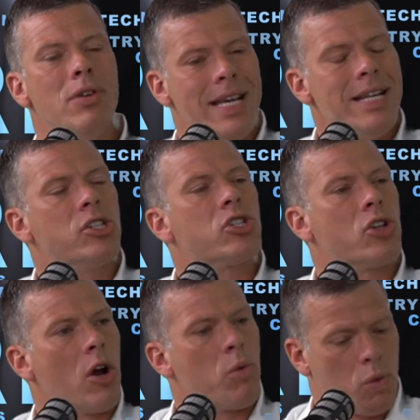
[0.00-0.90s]
need to
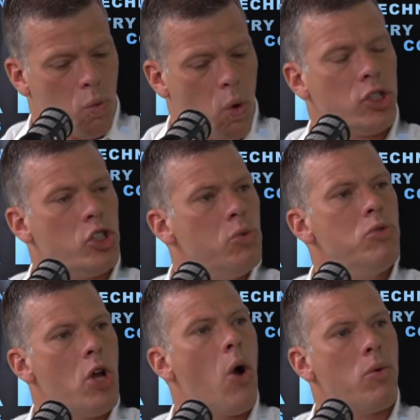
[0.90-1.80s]
start with what you
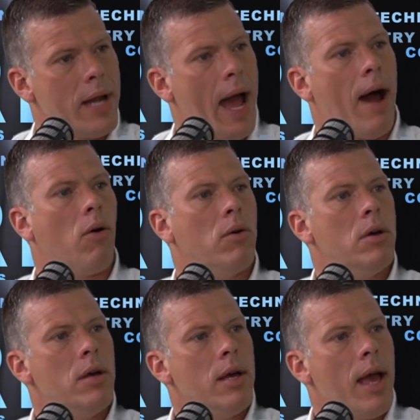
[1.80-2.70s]
know now.
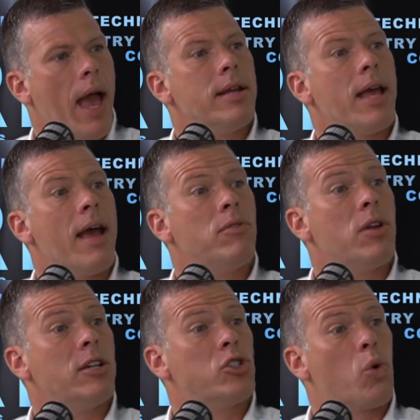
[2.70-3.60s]

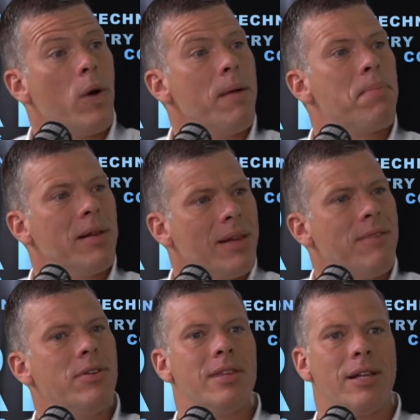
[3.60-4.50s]
And quit
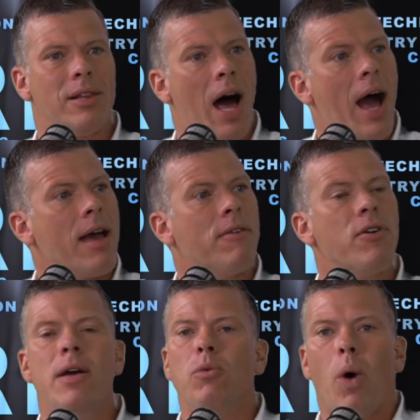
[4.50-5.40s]
believing the lie of
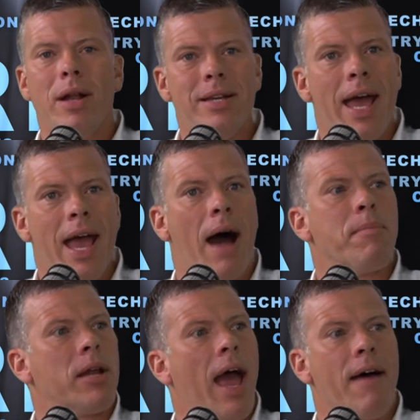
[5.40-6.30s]
one day
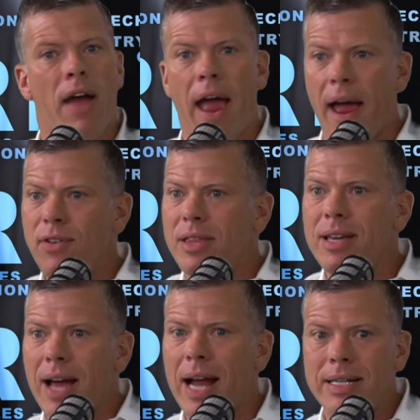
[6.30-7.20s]
I'm going to have
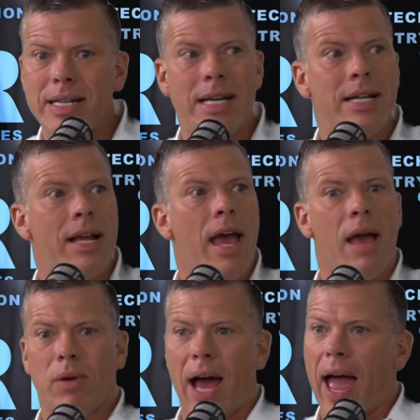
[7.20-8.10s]
everything I need.
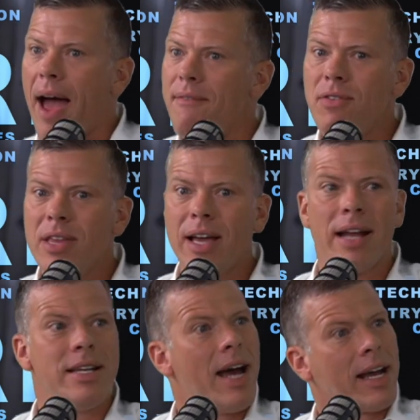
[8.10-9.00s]
And when I have everything
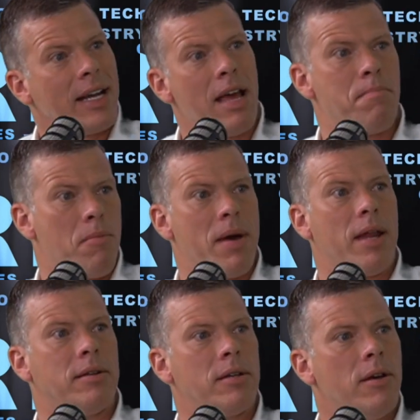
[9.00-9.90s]
I need, I can
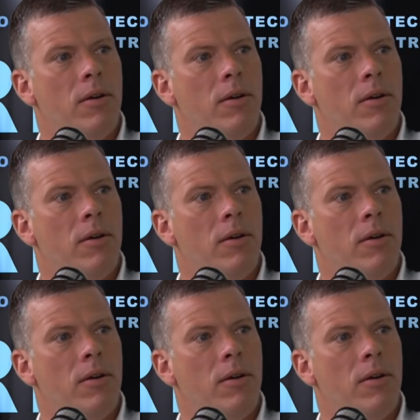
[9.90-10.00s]
implement it.